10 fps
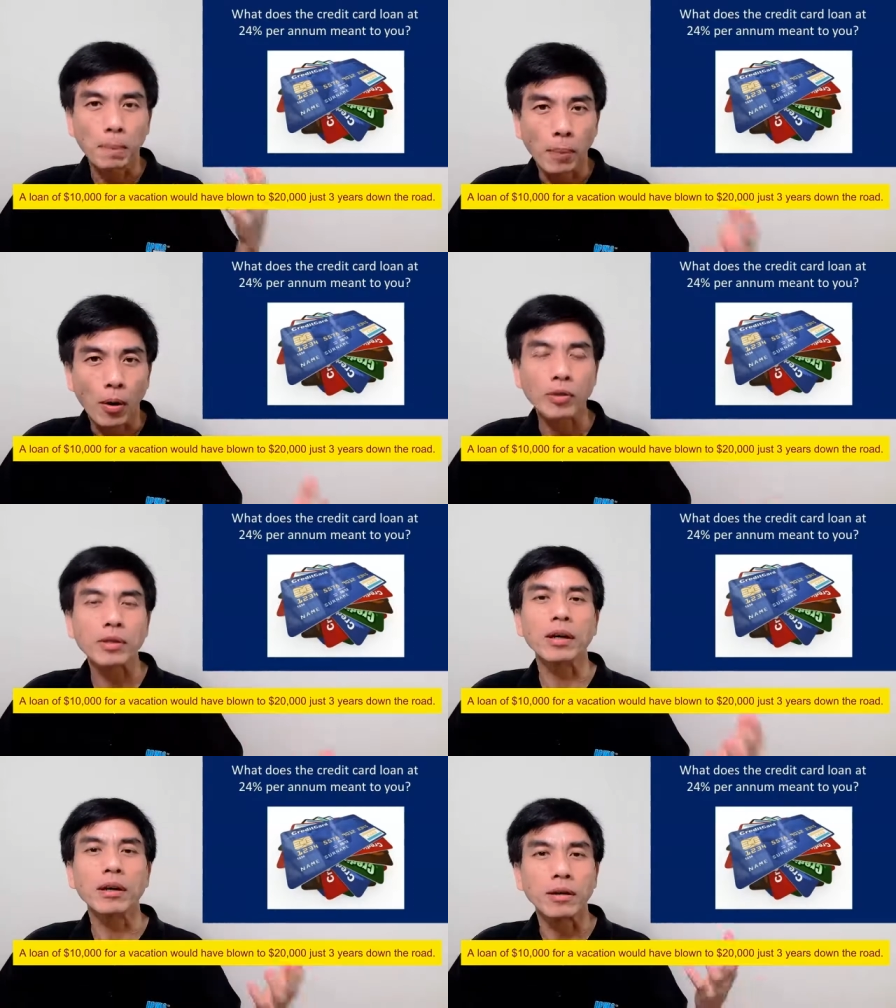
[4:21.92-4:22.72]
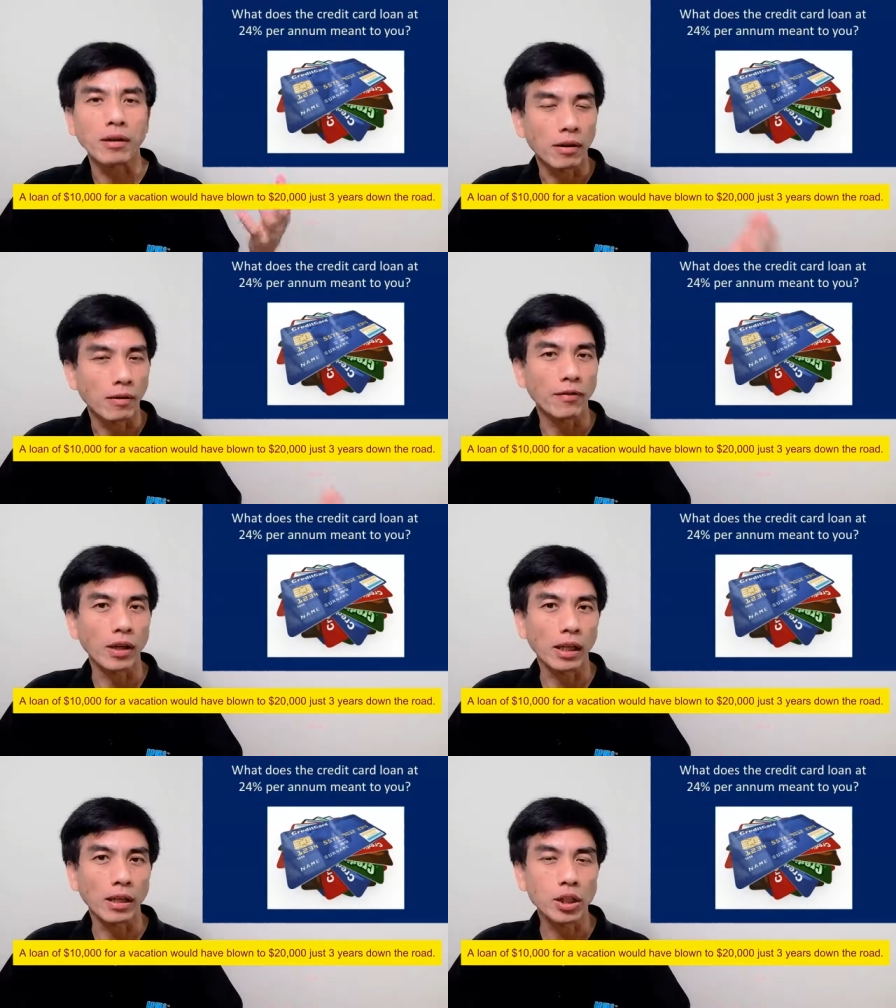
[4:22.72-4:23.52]
bought a
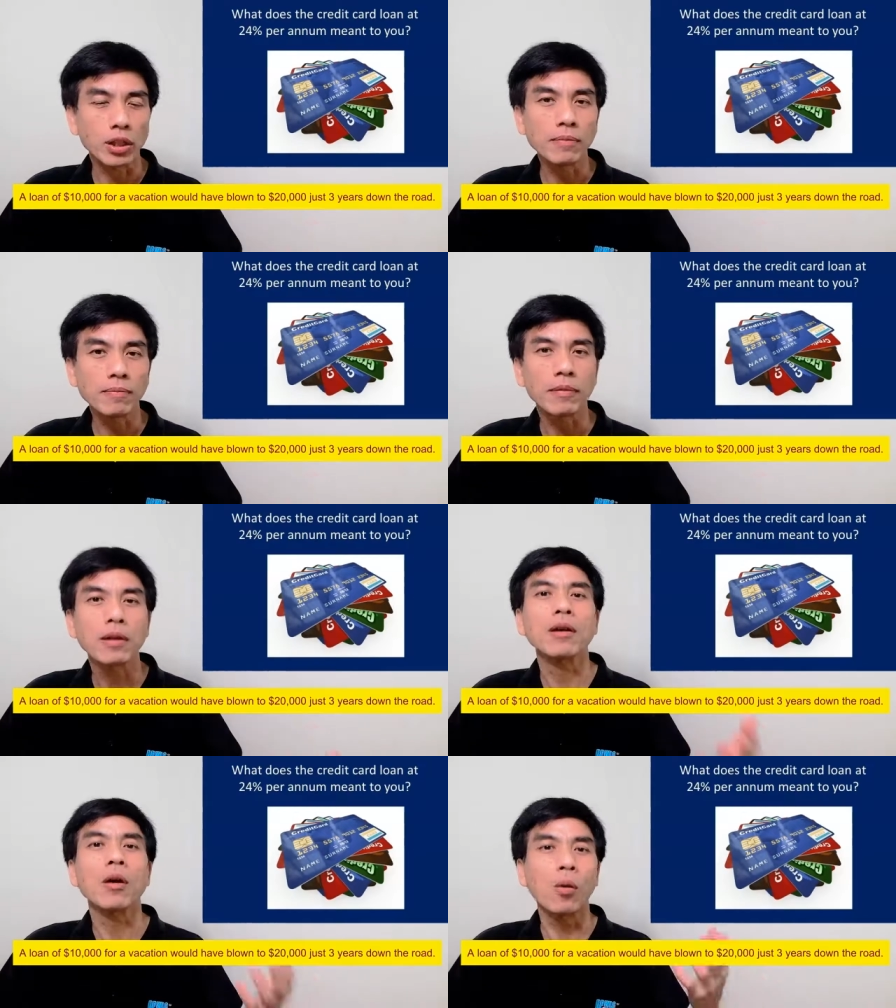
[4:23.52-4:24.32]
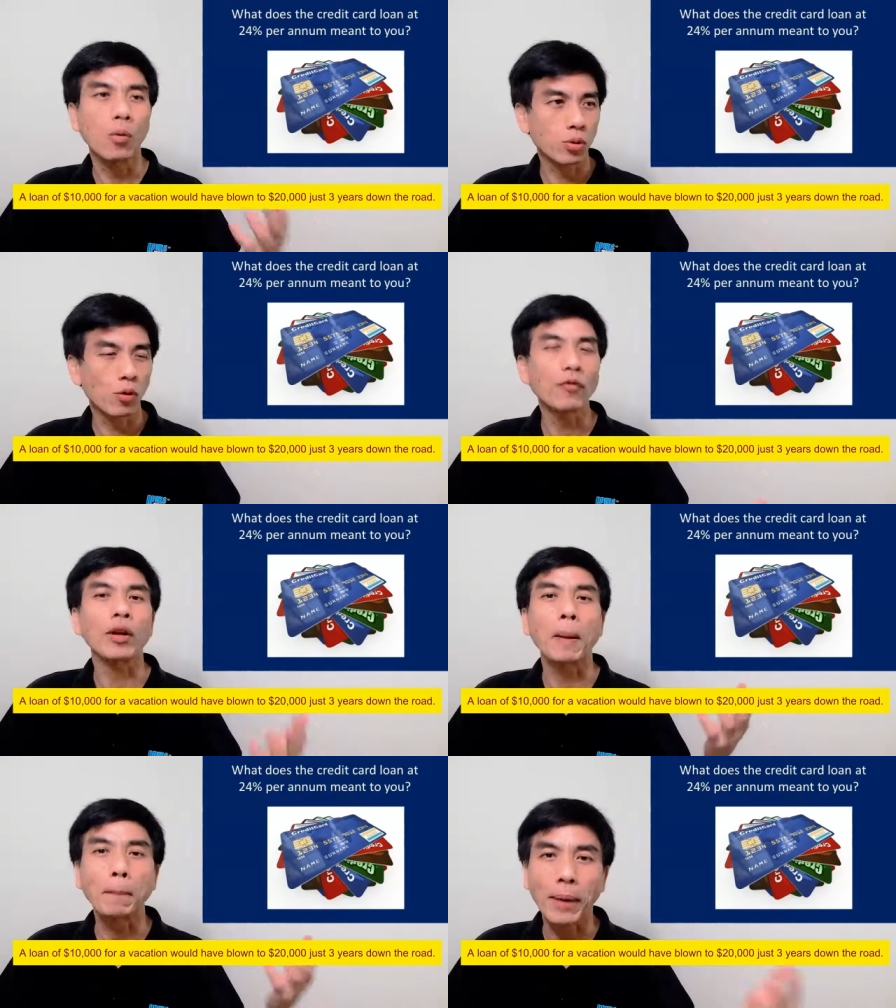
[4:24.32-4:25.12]
vacation also for
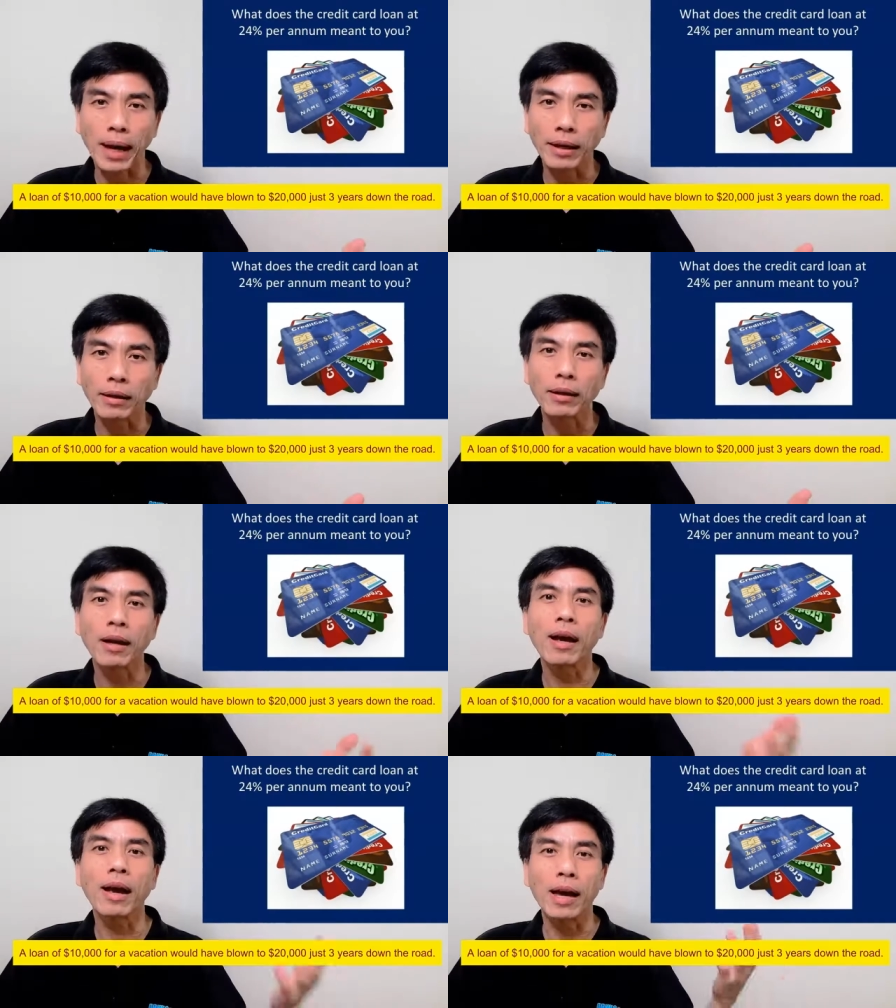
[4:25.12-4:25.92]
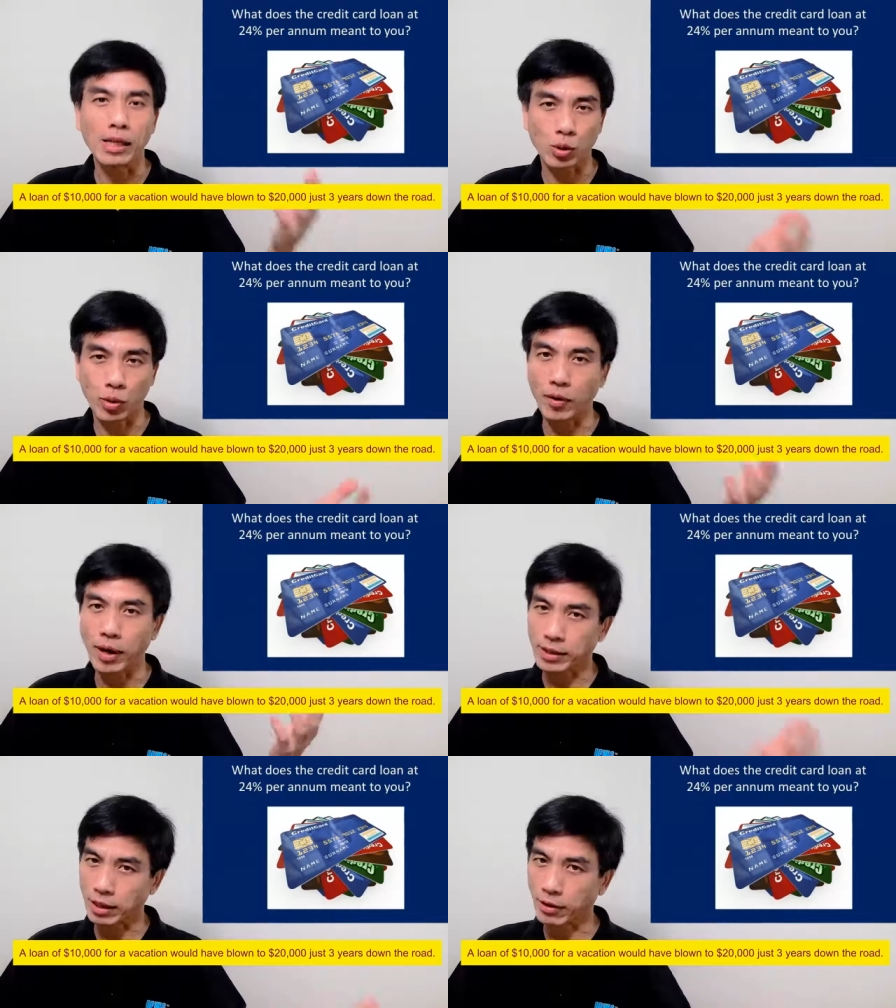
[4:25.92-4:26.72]
the bank as well
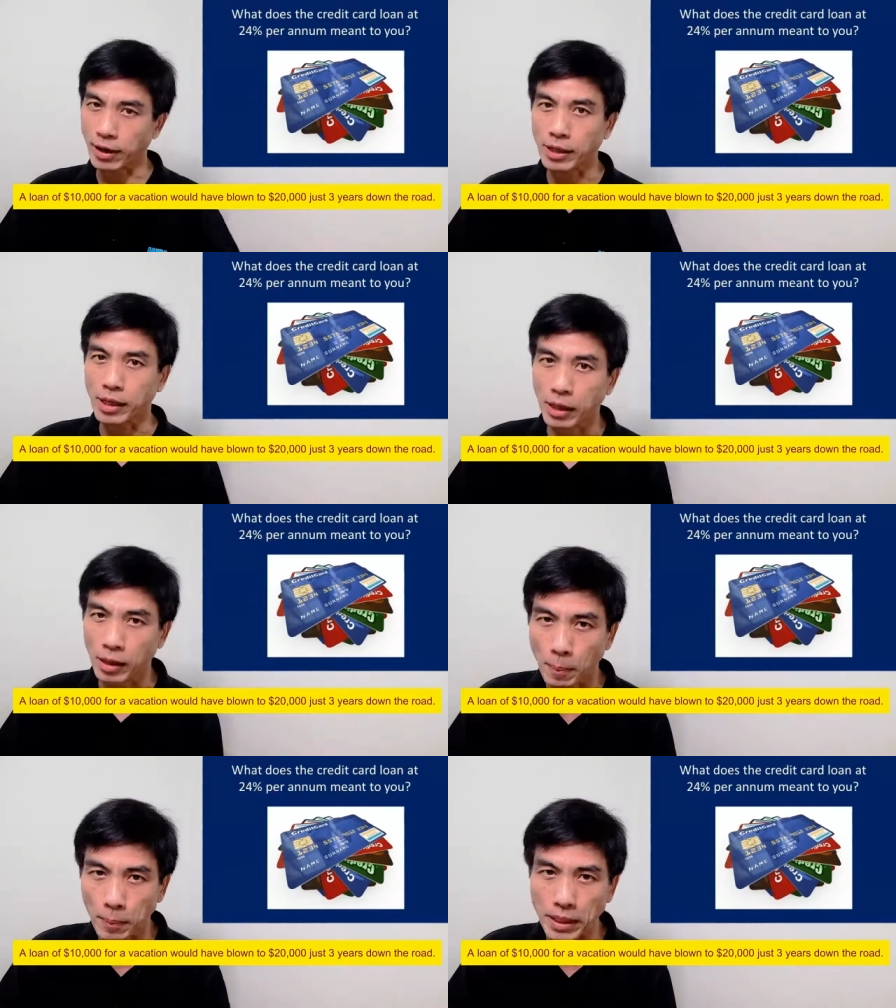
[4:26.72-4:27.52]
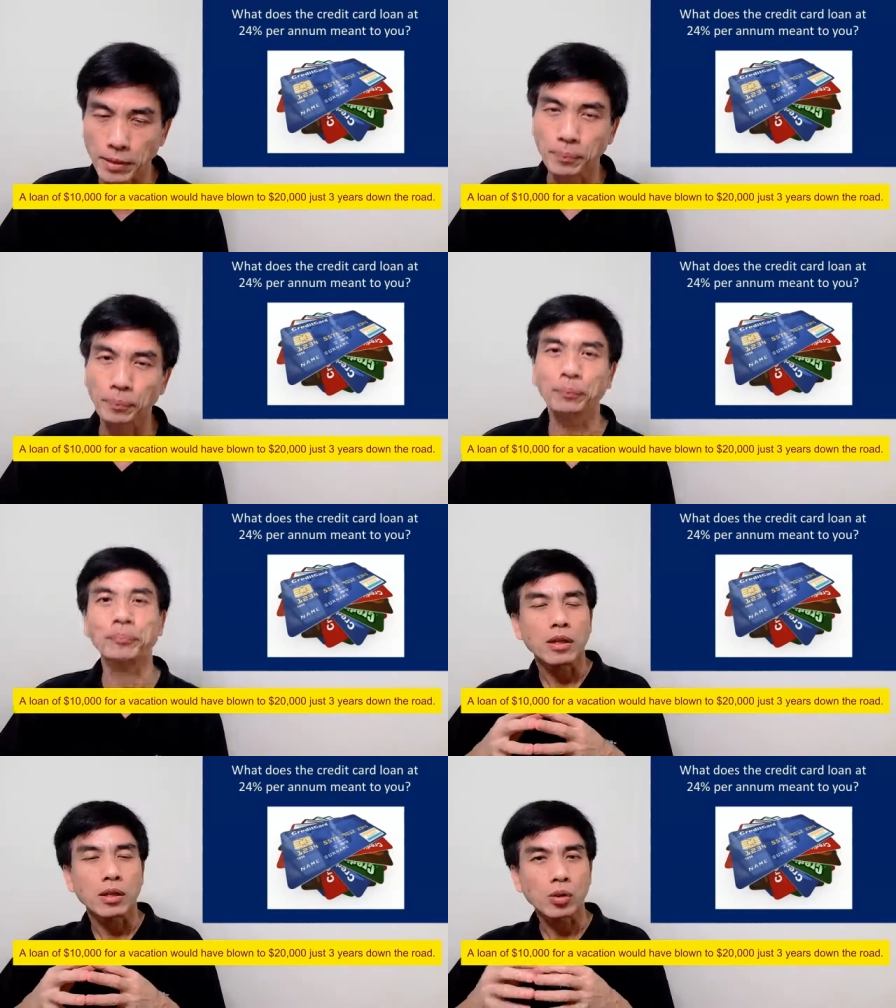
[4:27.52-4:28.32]
as the credit card company.
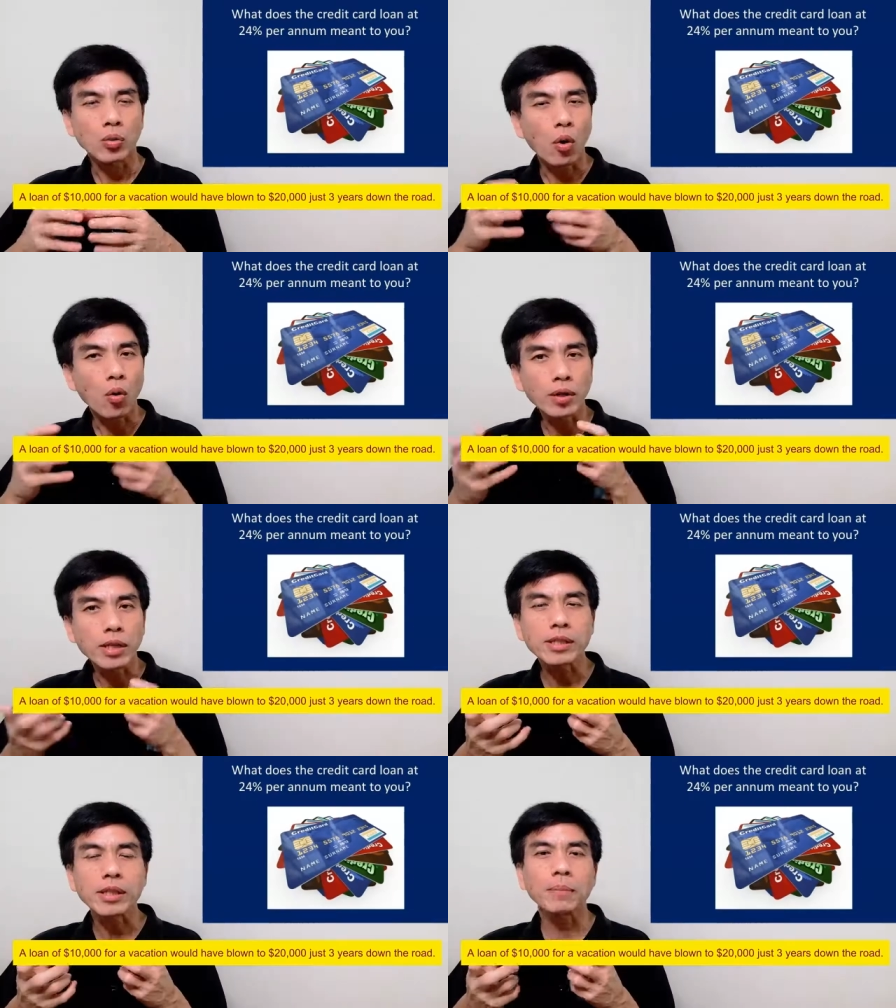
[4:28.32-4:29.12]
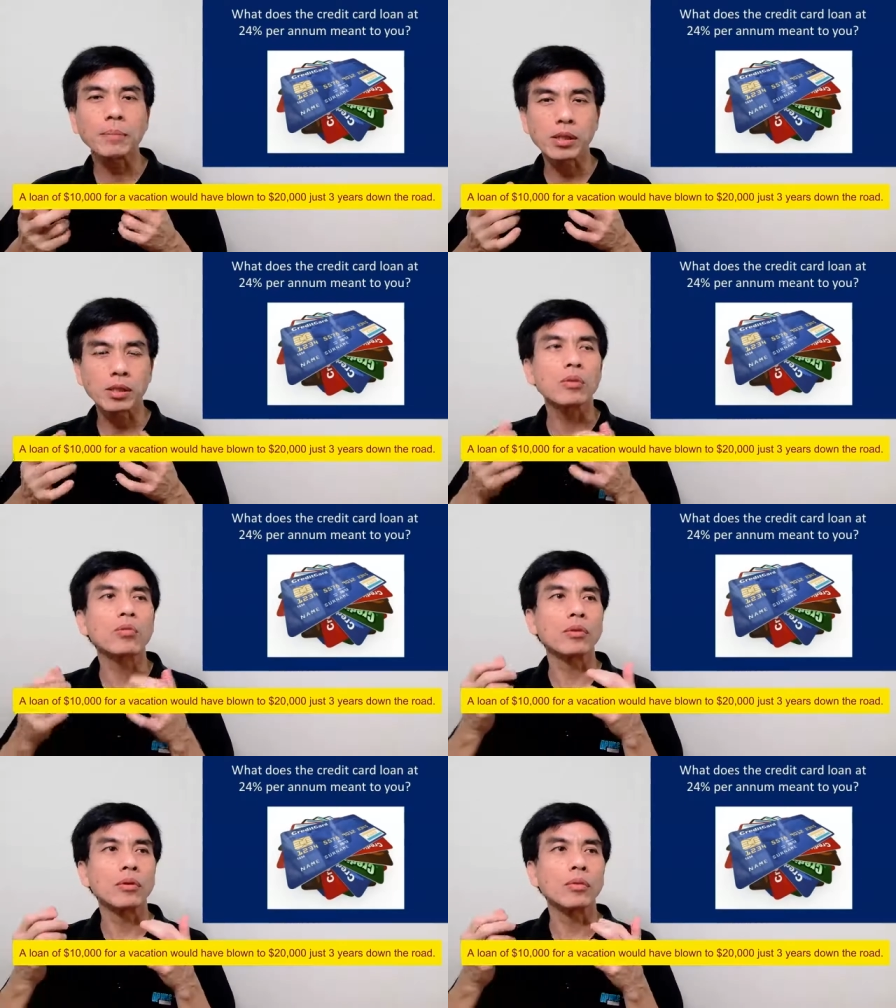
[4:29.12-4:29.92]
So all these numbers
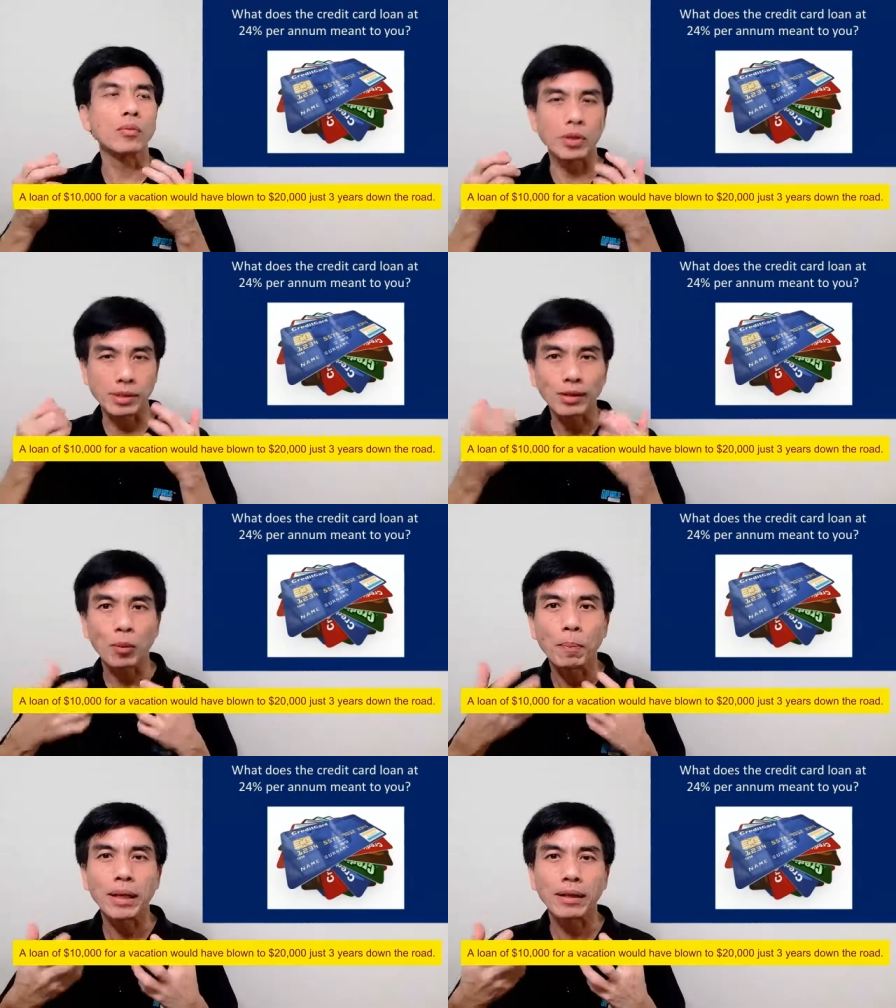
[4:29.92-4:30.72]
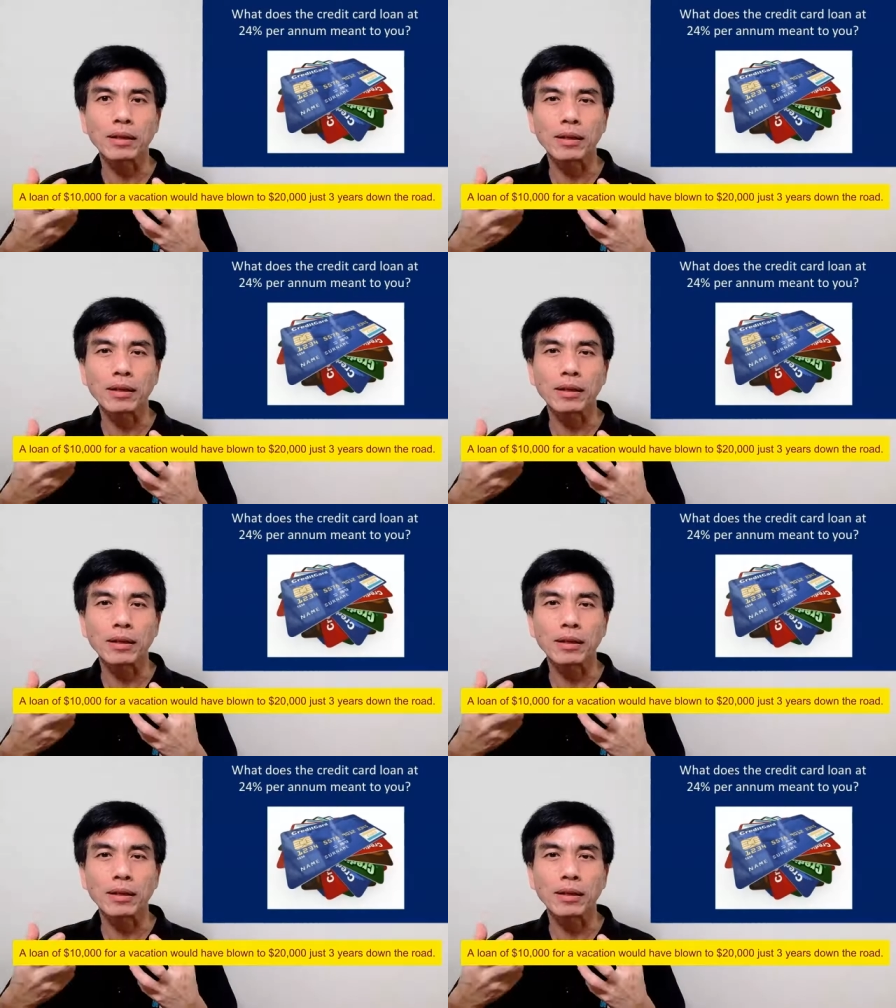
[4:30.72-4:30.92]
will start to make